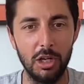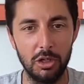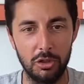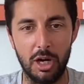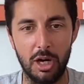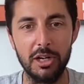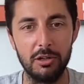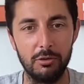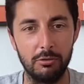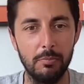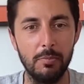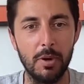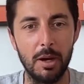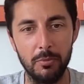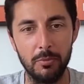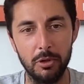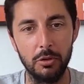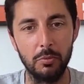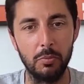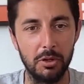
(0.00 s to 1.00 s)
trying to
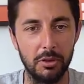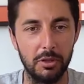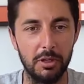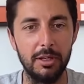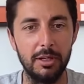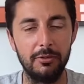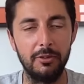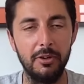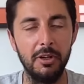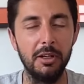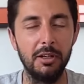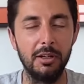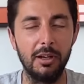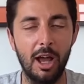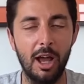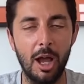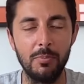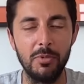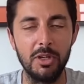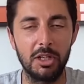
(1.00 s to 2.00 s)
remember where the different
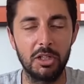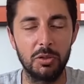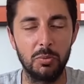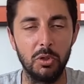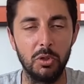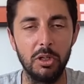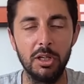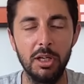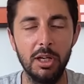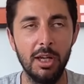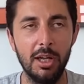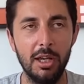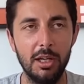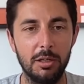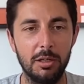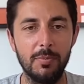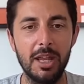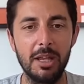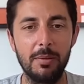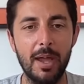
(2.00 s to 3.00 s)
objects were
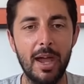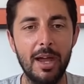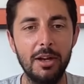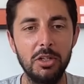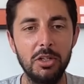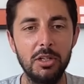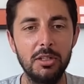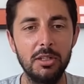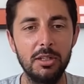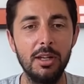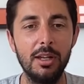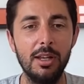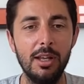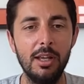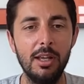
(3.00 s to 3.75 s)
to make matches.